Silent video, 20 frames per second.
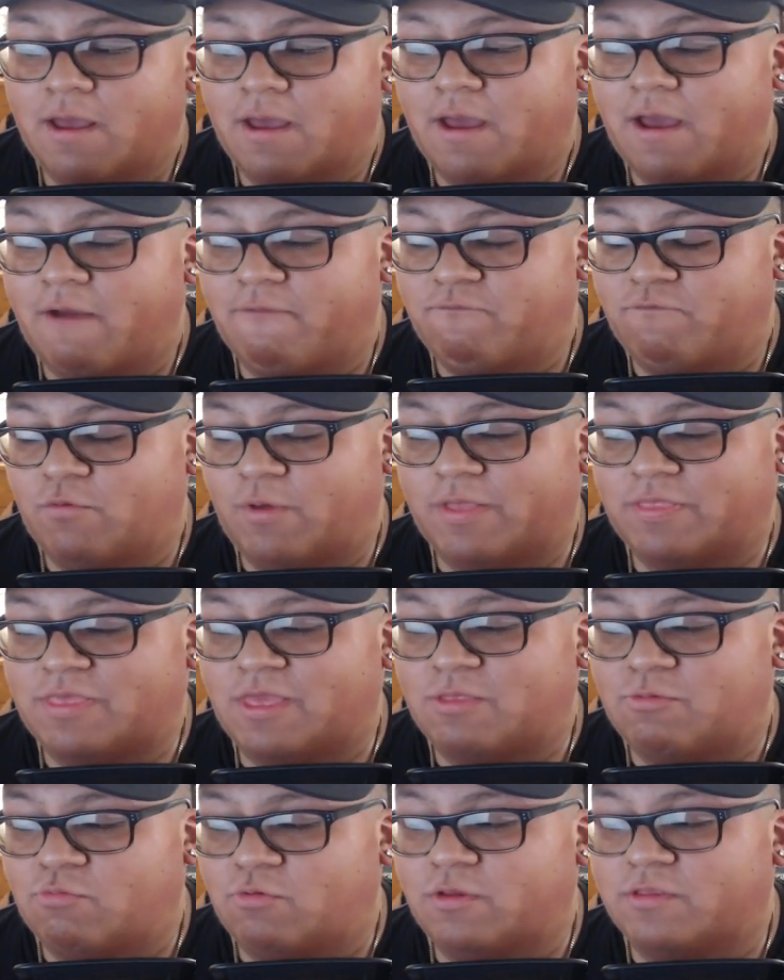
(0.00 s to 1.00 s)
I feel like they
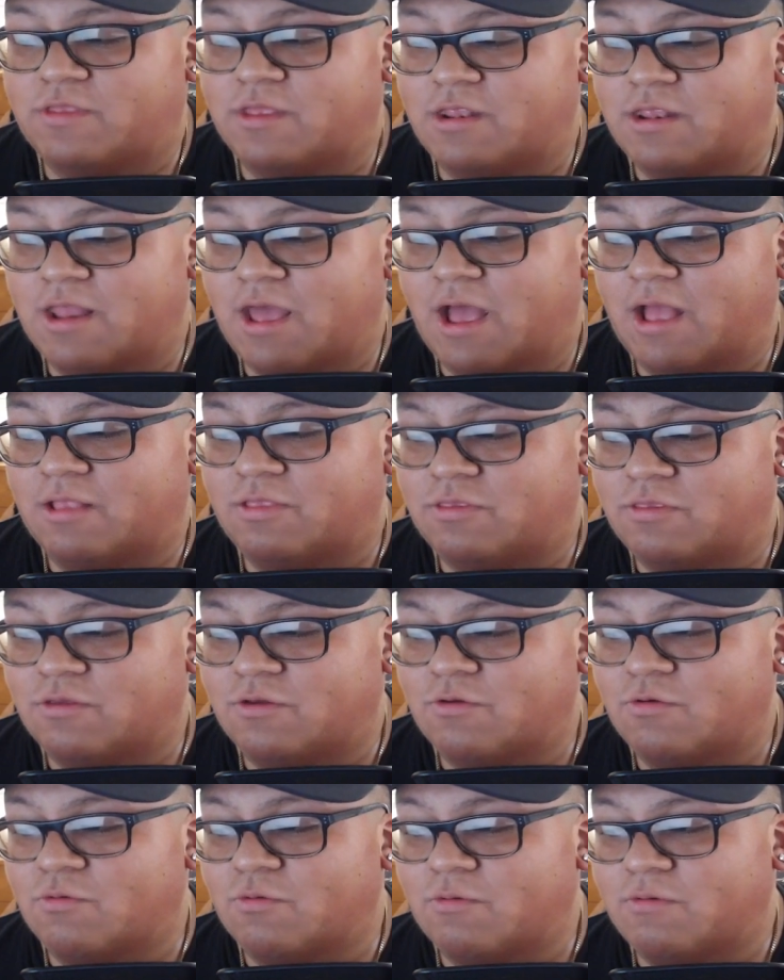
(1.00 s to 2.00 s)
really did not
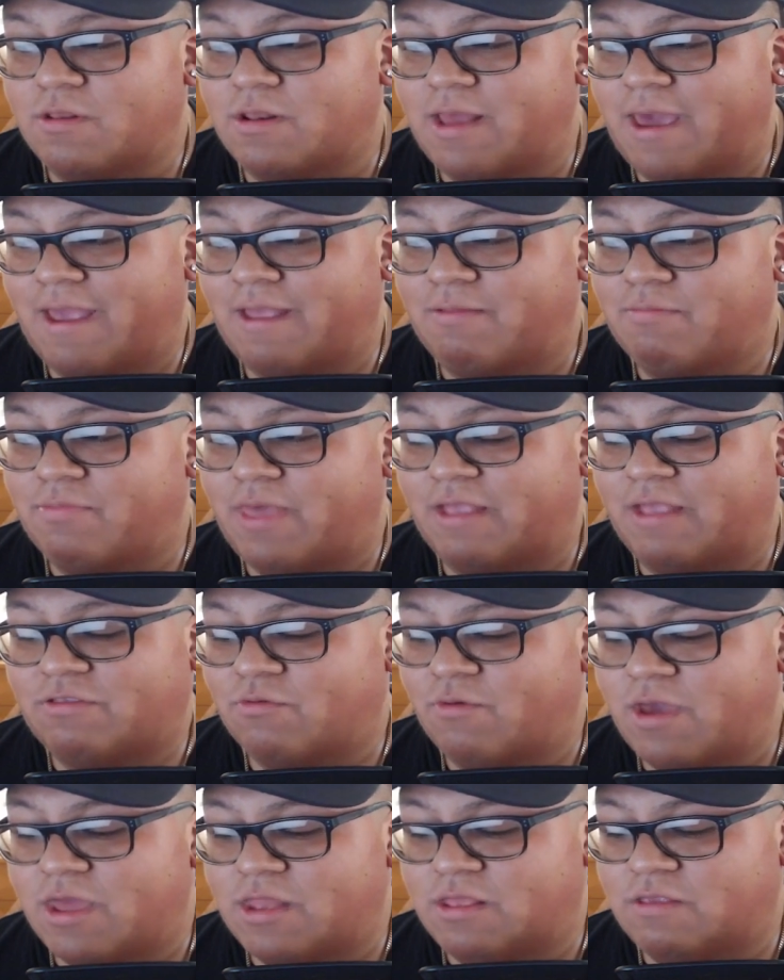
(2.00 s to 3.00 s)
do
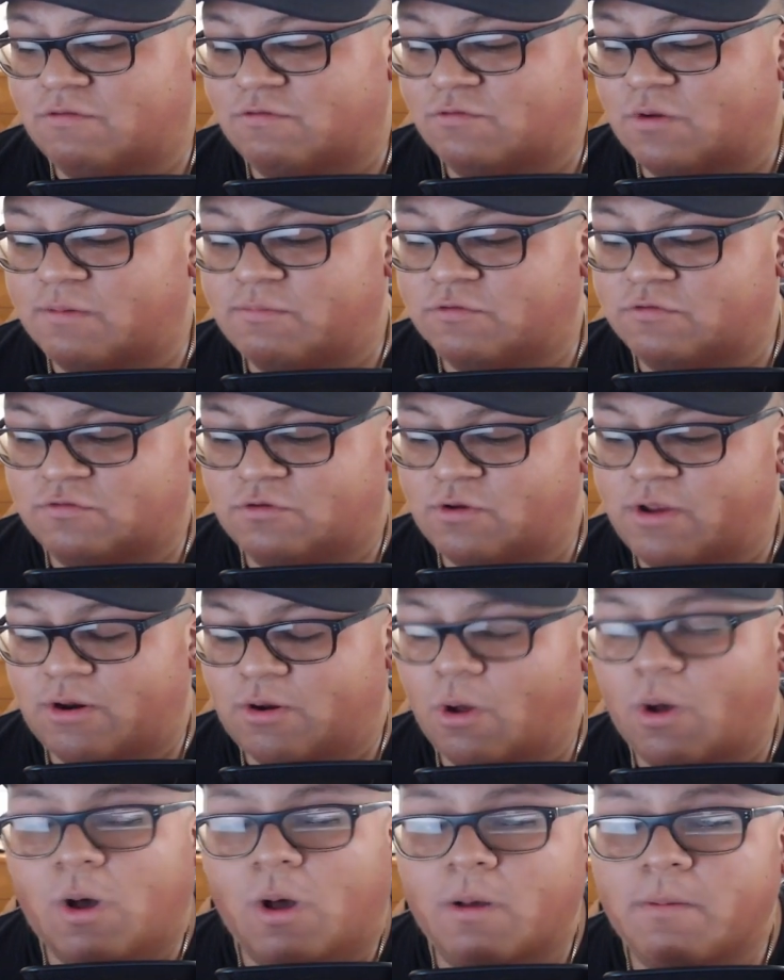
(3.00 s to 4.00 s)
Naito any service here at
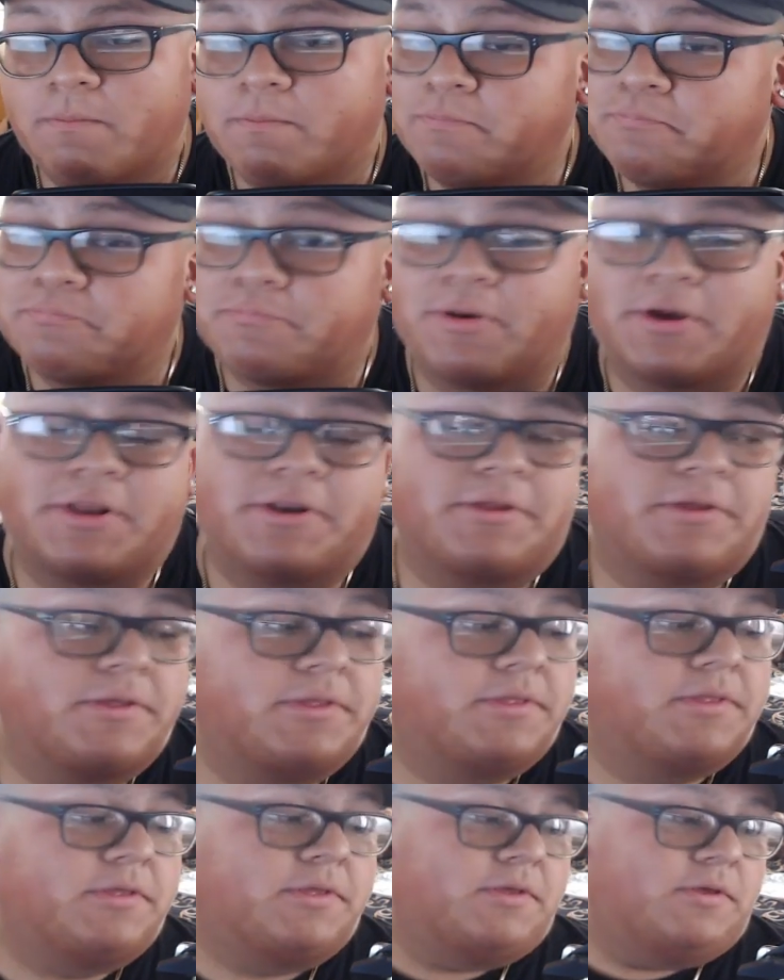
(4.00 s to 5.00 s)
all. But
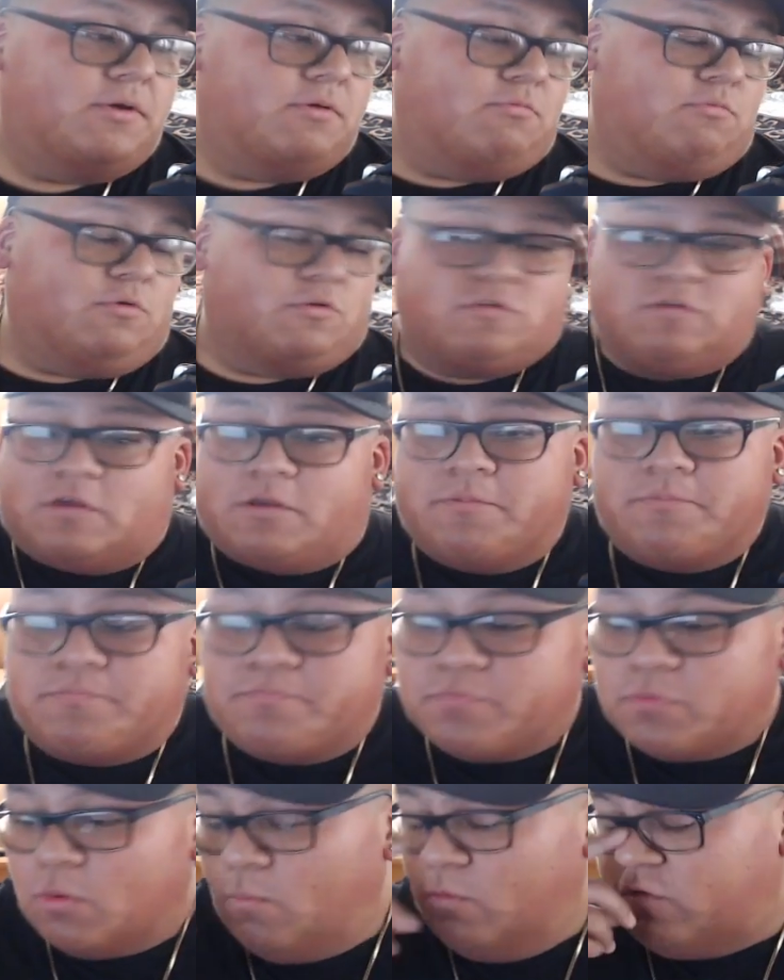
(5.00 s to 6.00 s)
we'll see.
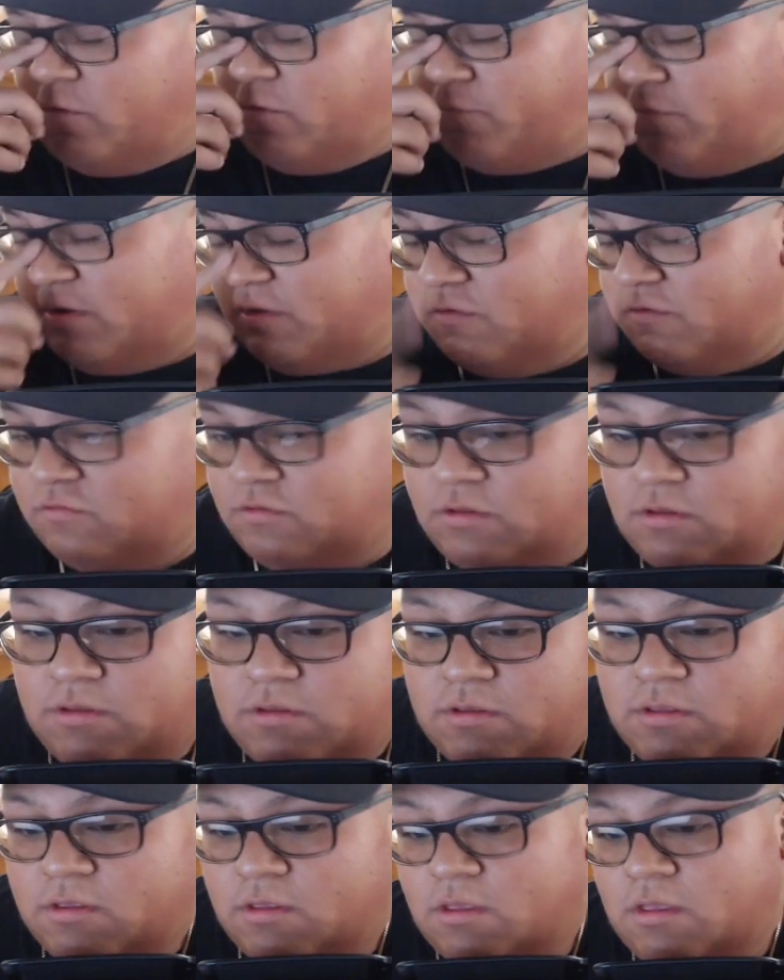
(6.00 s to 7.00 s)
We shall fucking see.
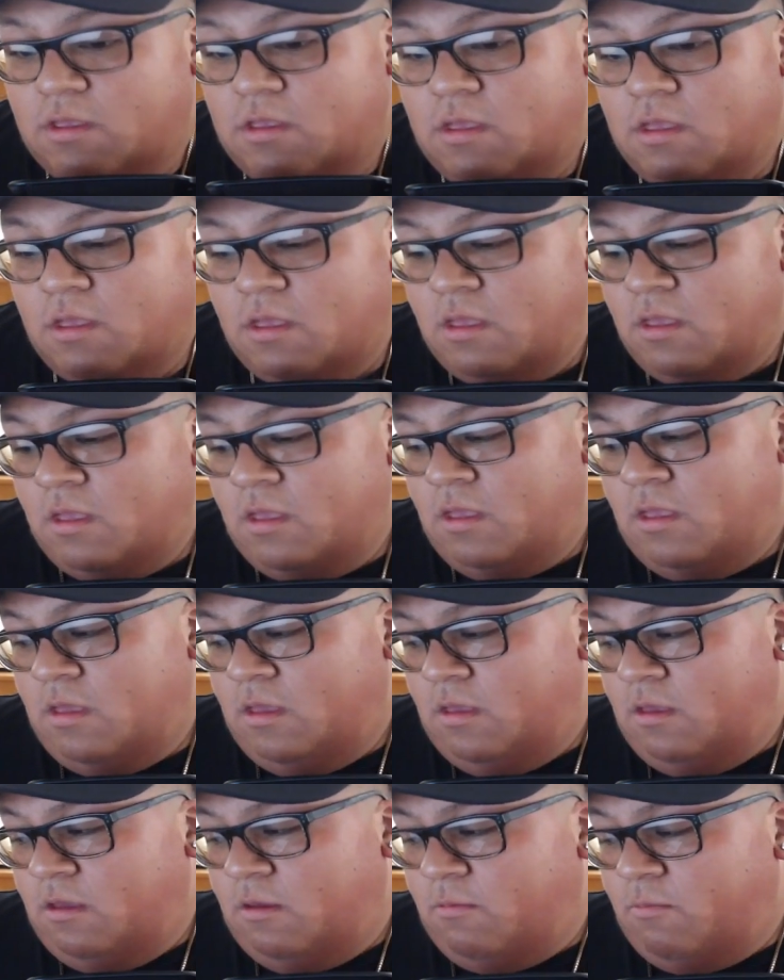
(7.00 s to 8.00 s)

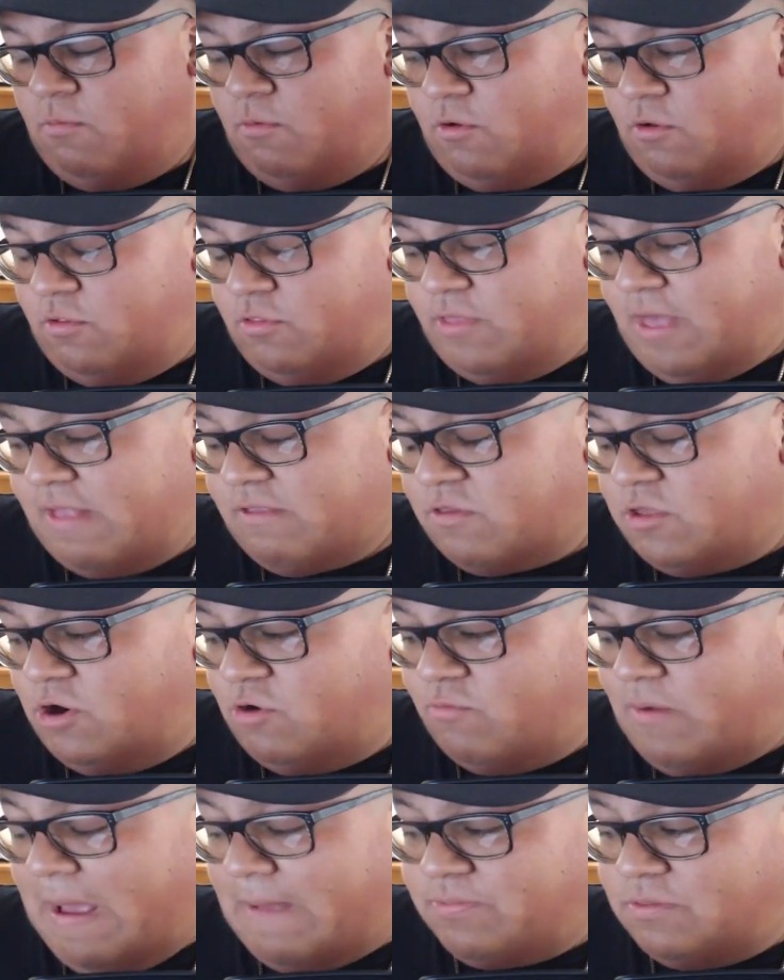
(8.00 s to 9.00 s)
Well, that's going to
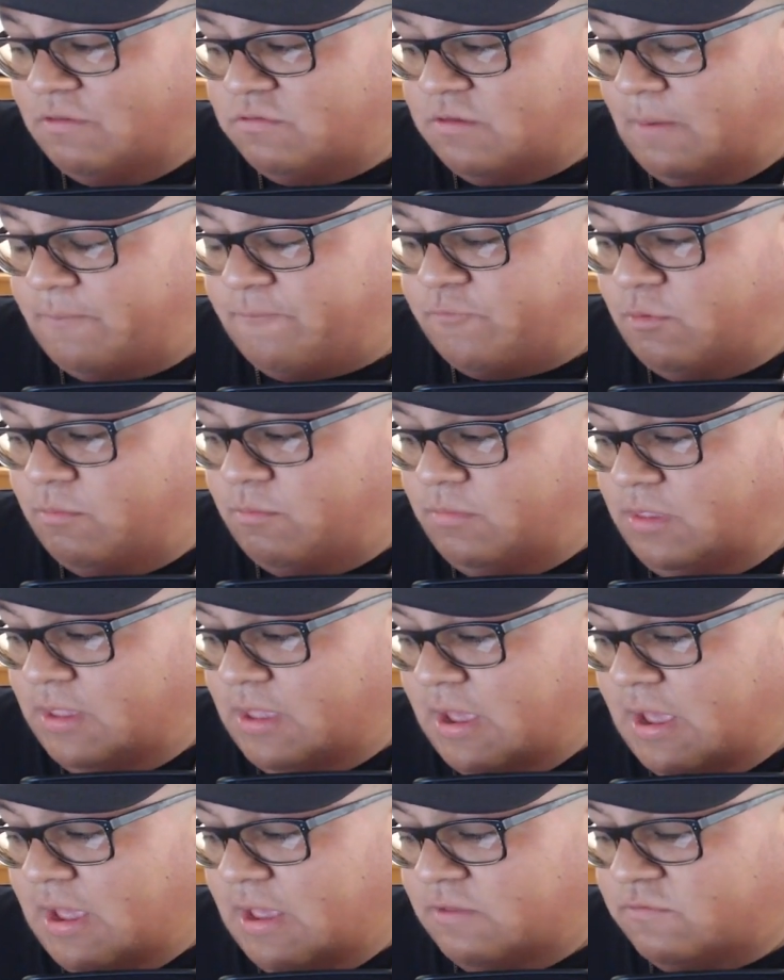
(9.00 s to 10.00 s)
wrap things up for me,
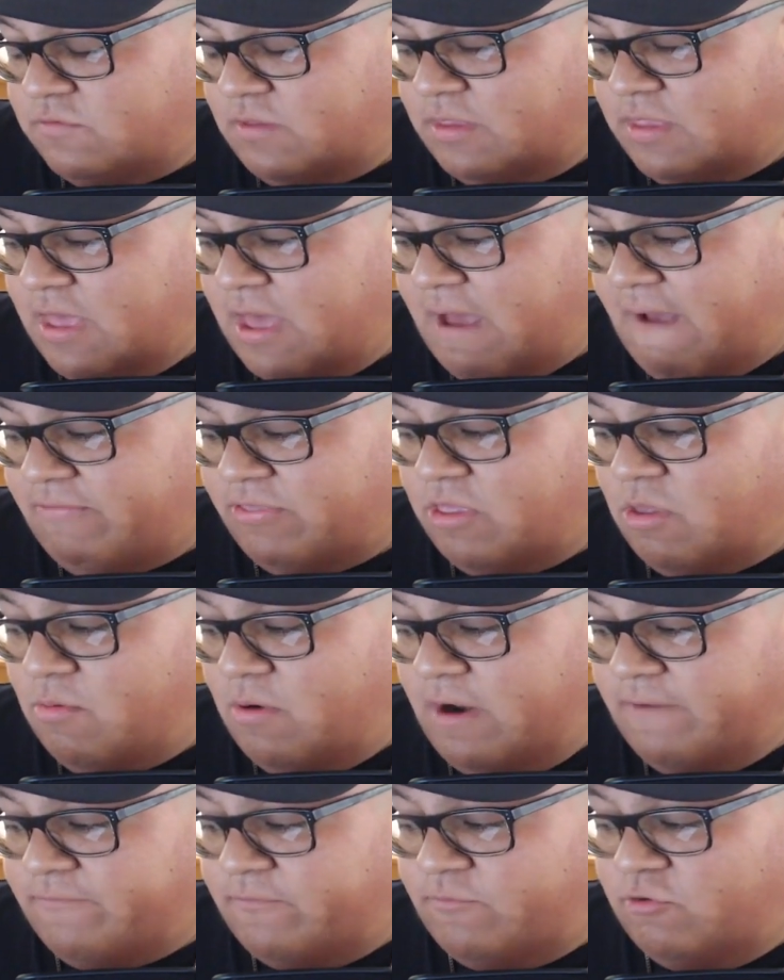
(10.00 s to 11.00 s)
guys. Again, I have to get
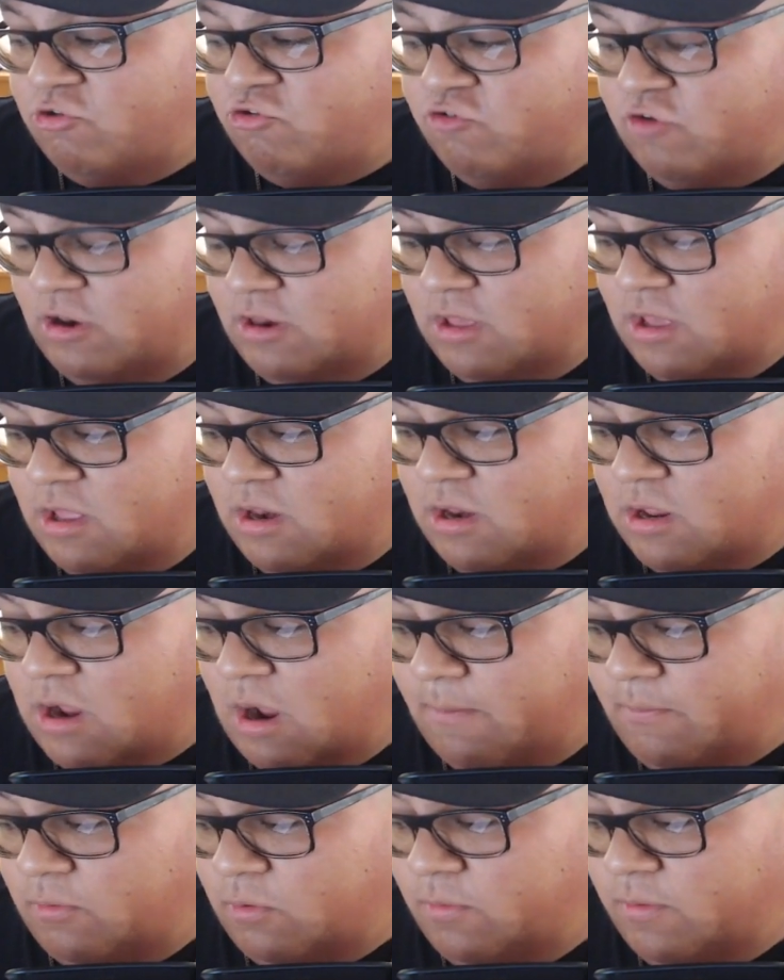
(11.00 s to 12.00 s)
ready for Virginia
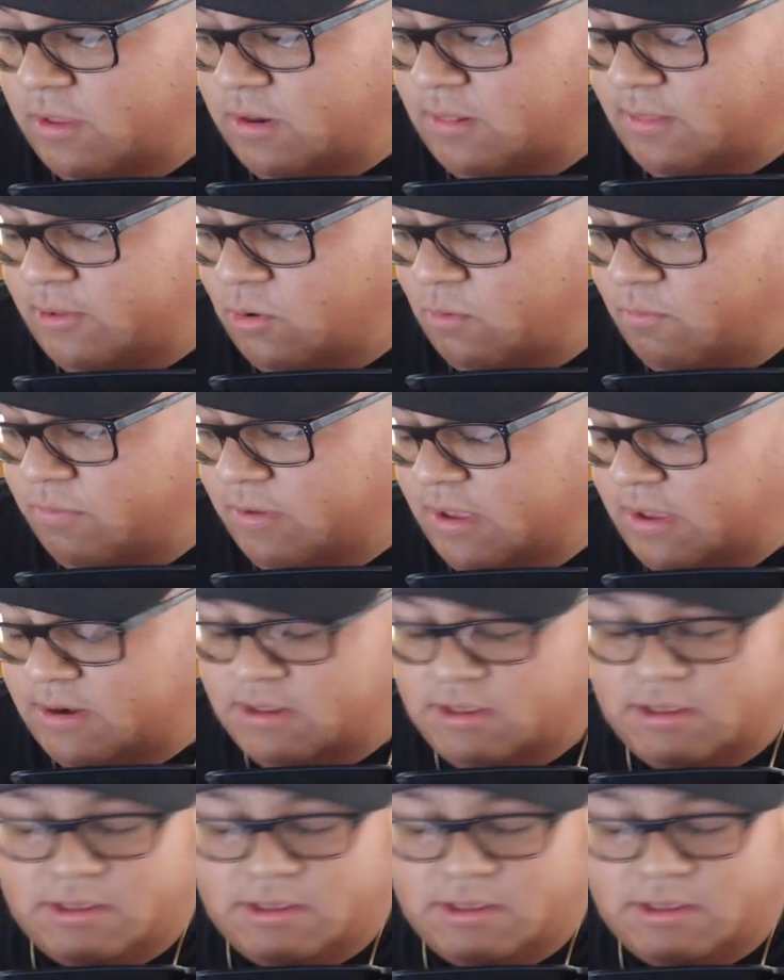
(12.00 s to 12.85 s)
in a little bit.